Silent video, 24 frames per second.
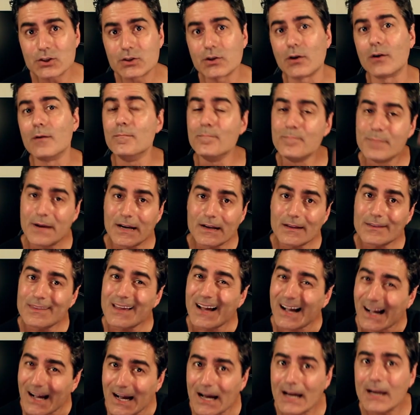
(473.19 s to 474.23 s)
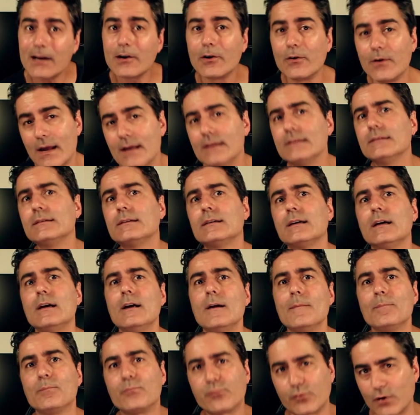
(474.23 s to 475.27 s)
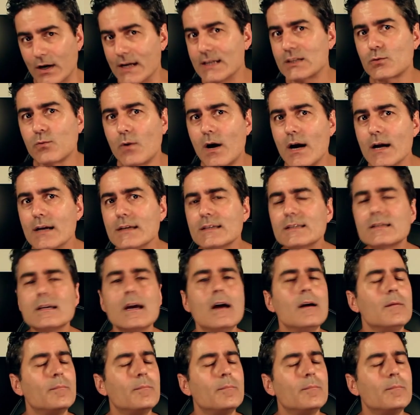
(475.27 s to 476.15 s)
They're a bit on the higher end price-wise,